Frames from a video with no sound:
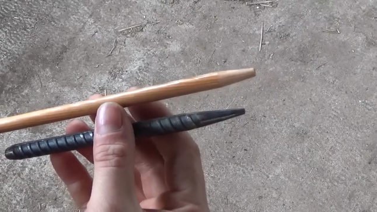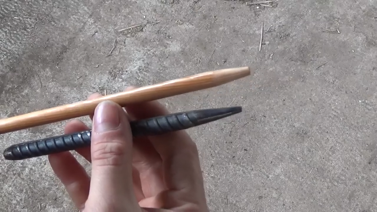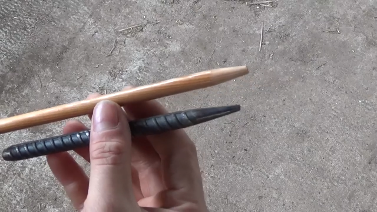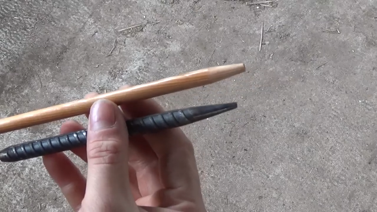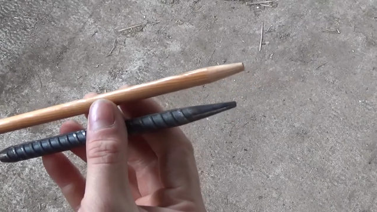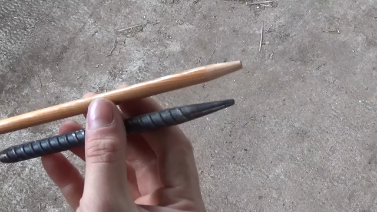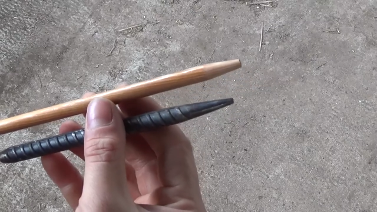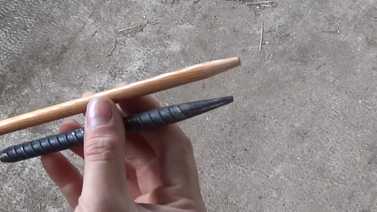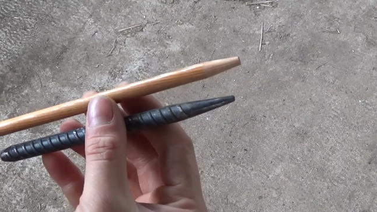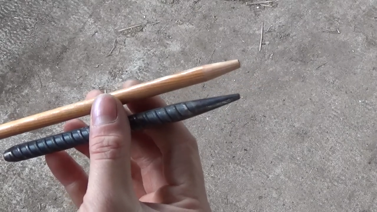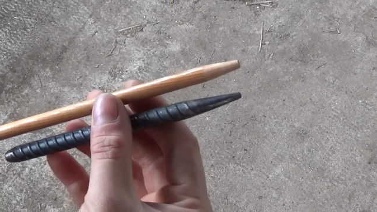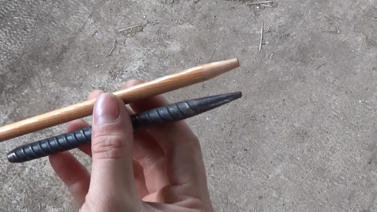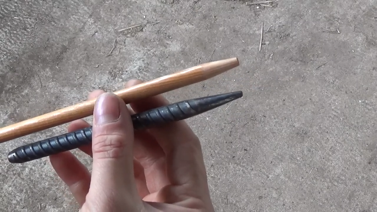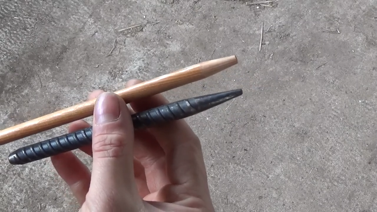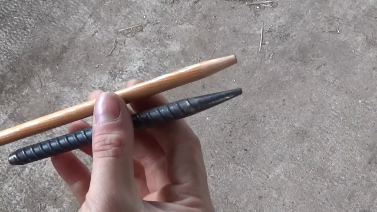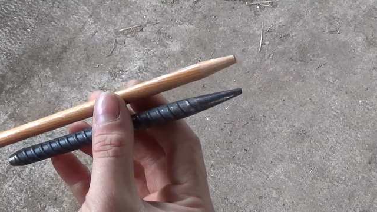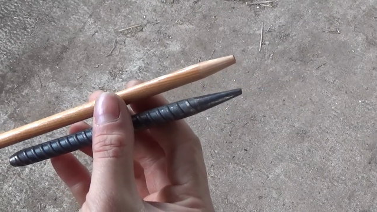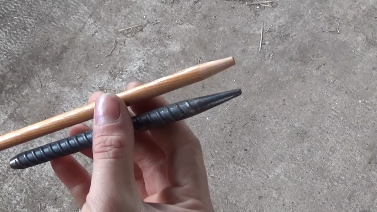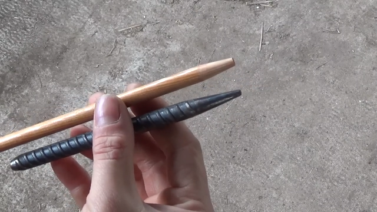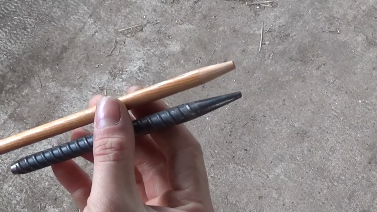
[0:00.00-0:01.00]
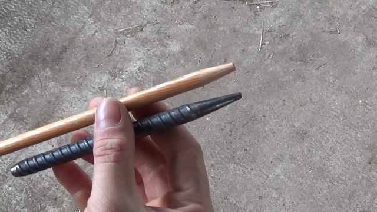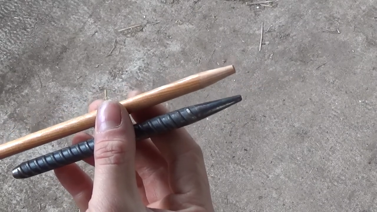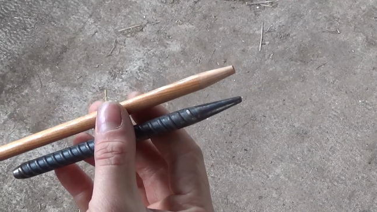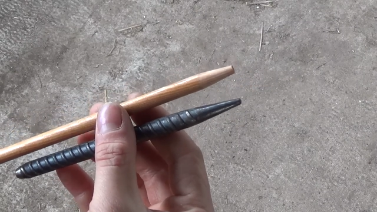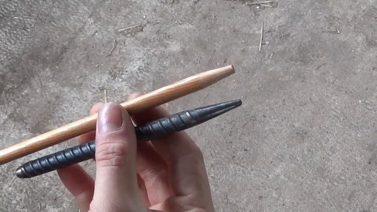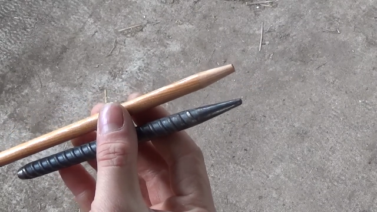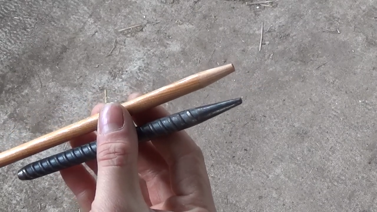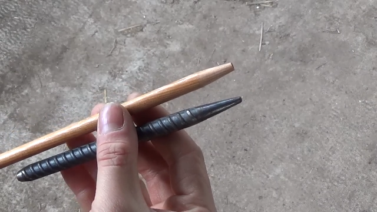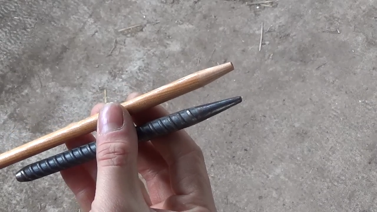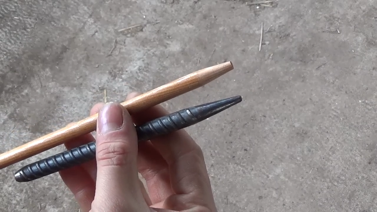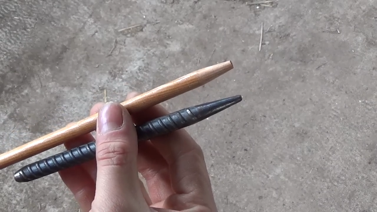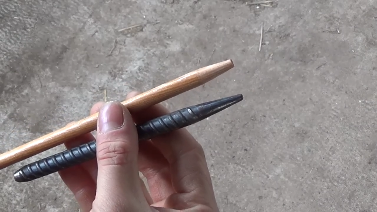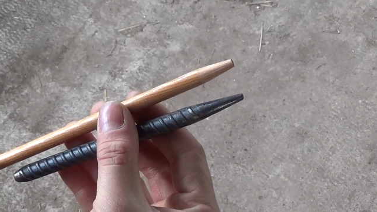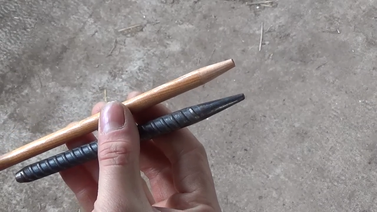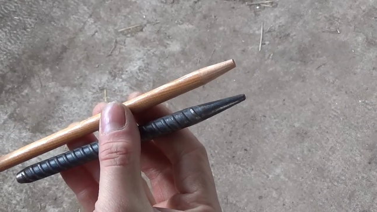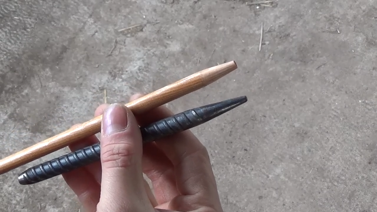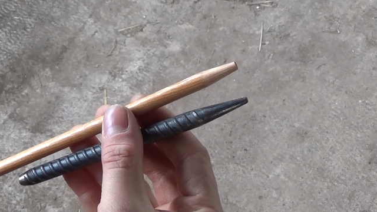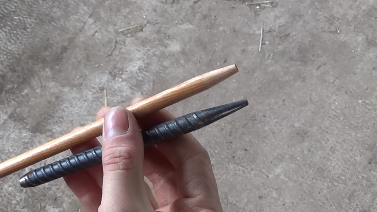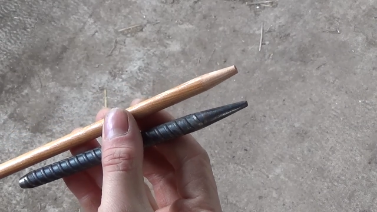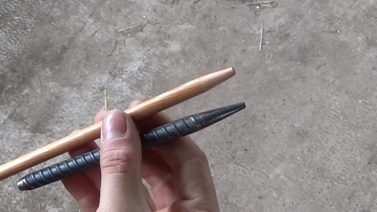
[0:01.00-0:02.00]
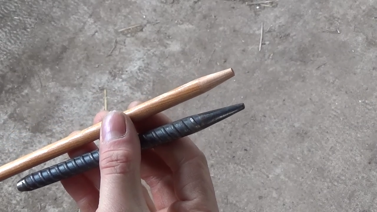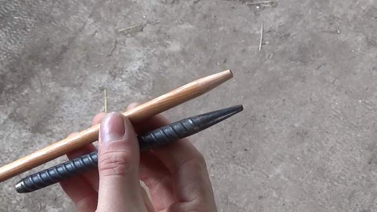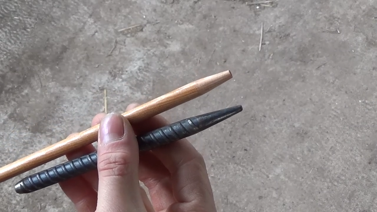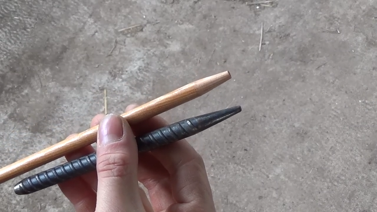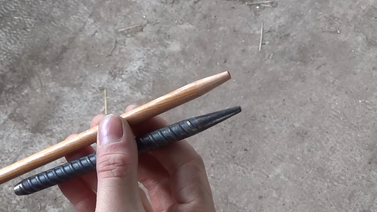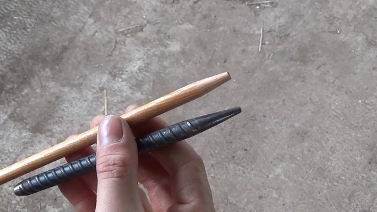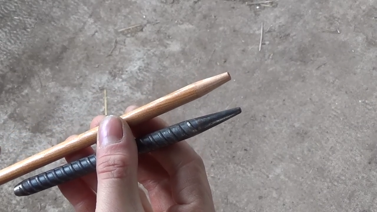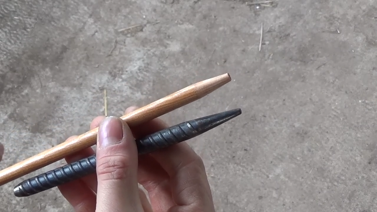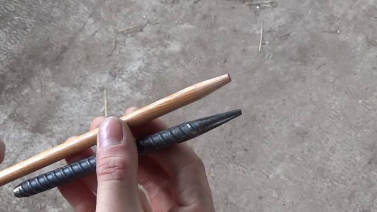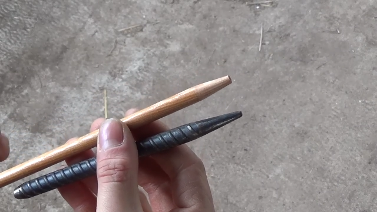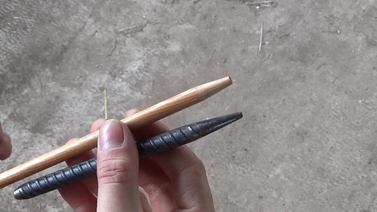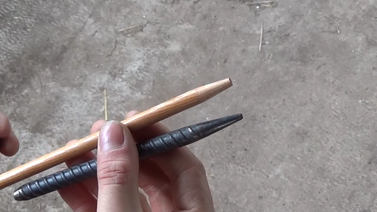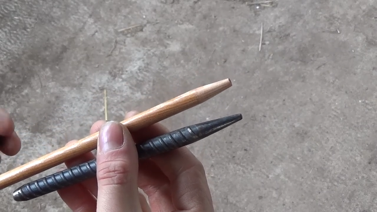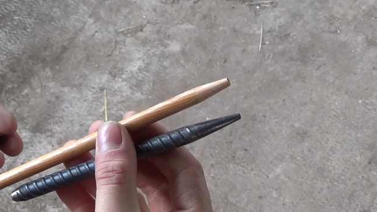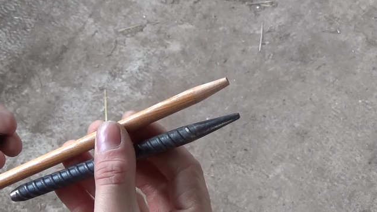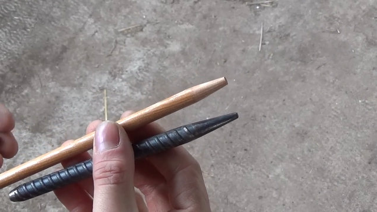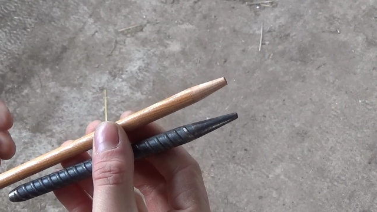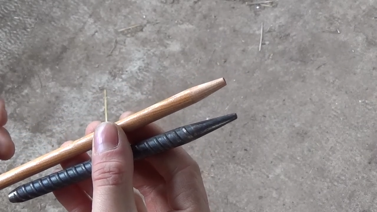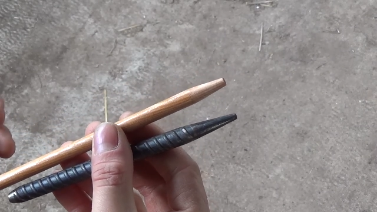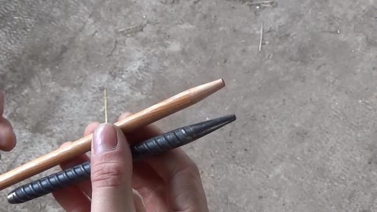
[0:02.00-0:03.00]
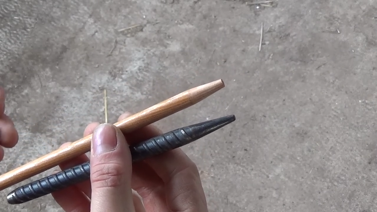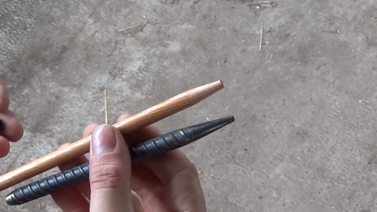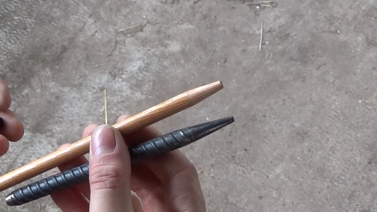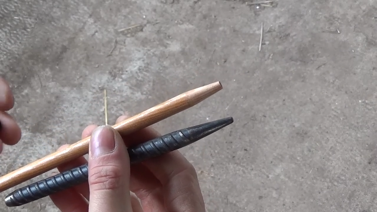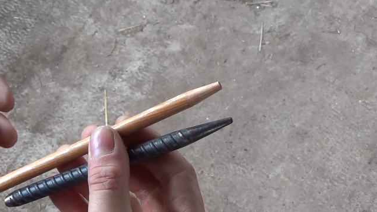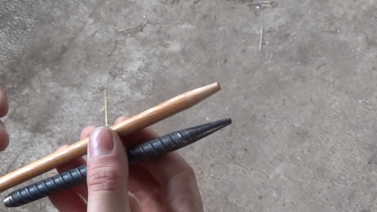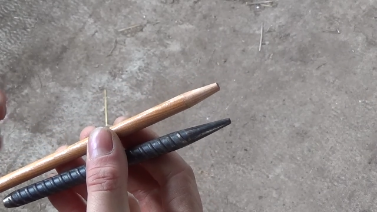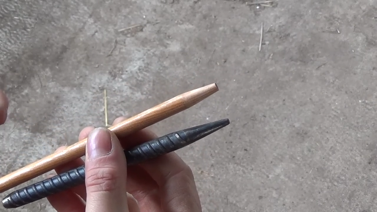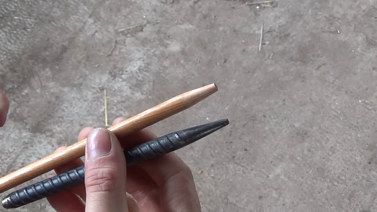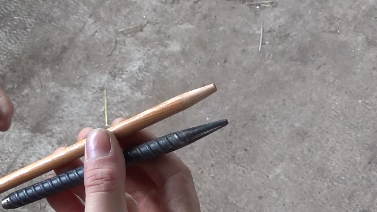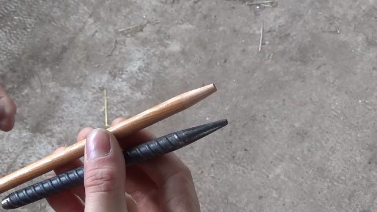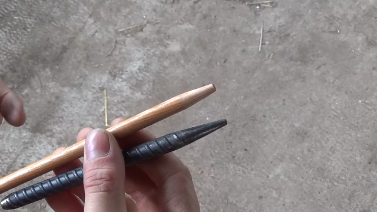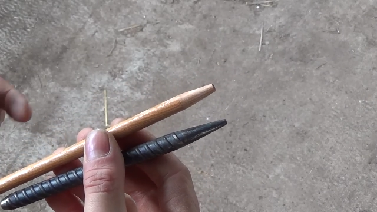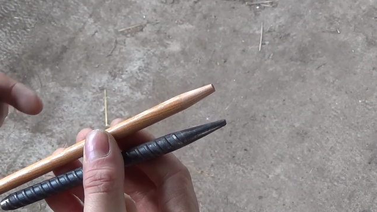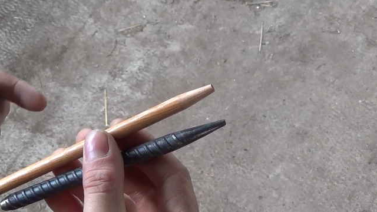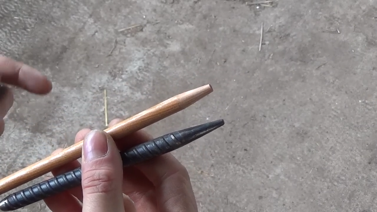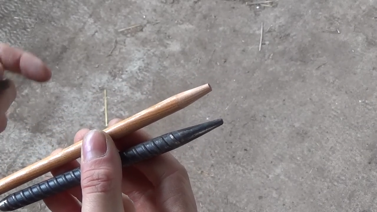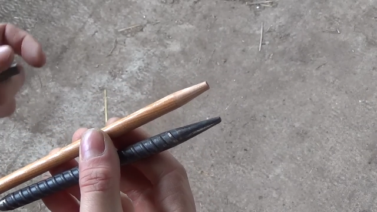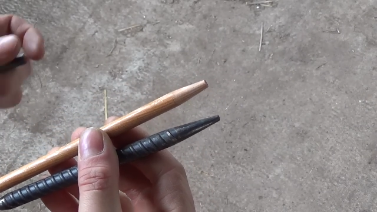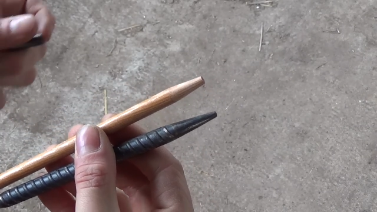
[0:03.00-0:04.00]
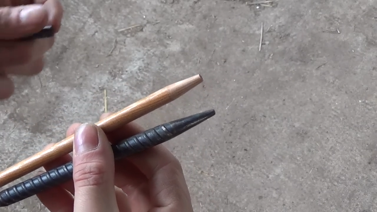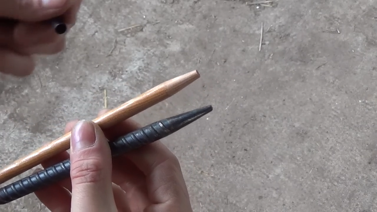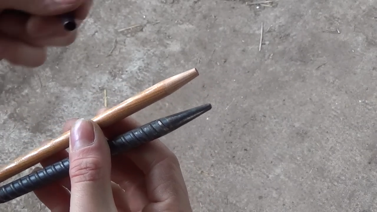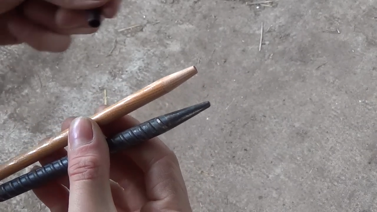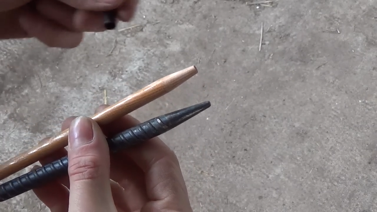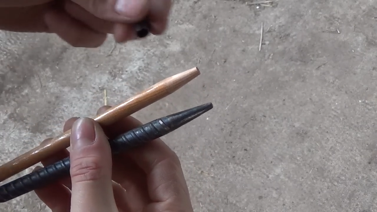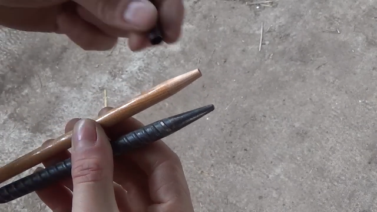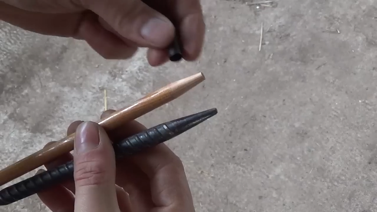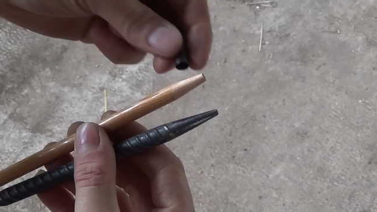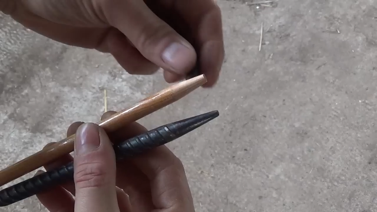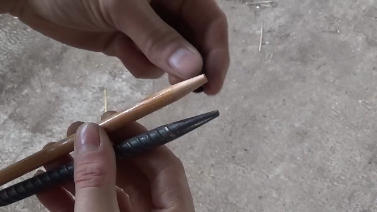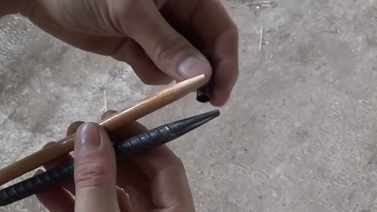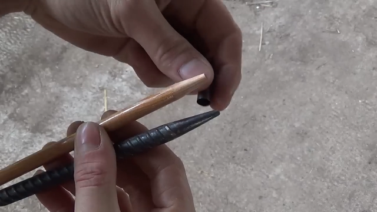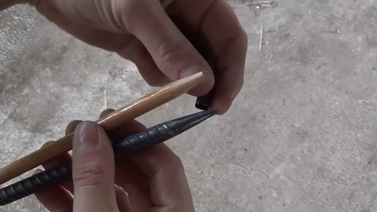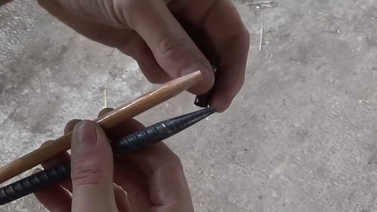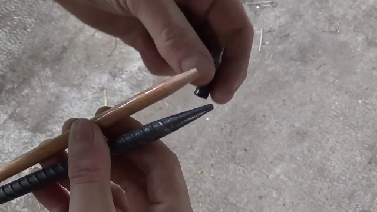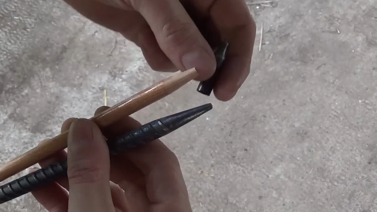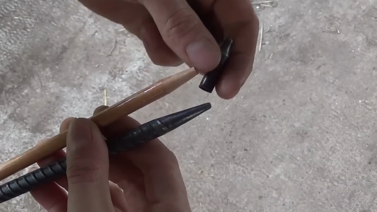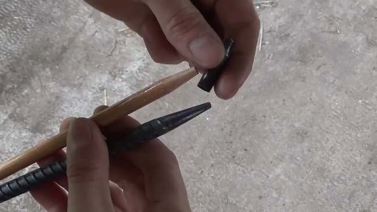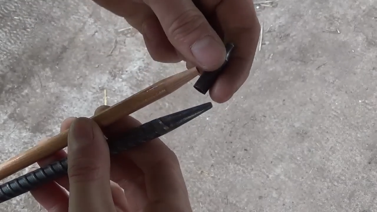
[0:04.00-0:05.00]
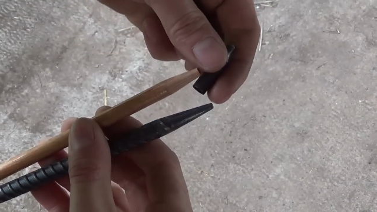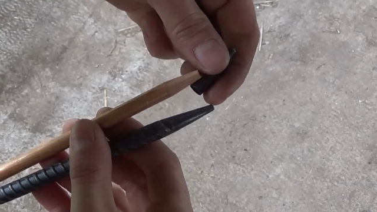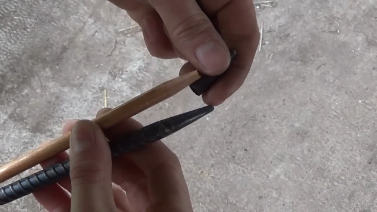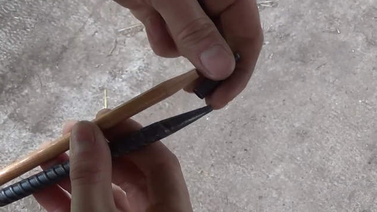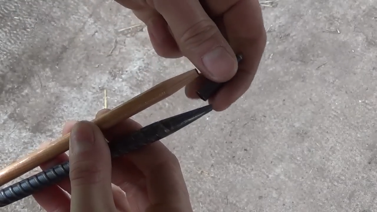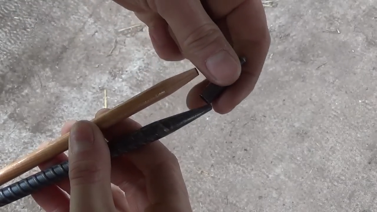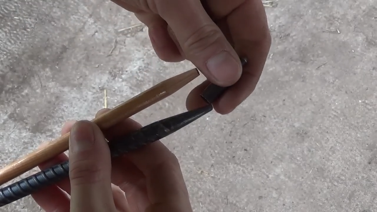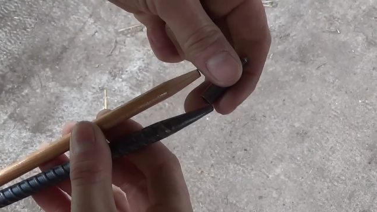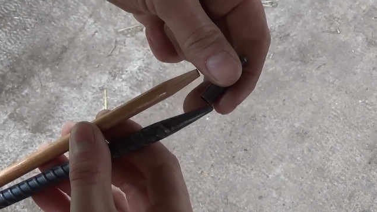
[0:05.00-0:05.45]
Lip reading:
No face is visible, so there are no lips to read.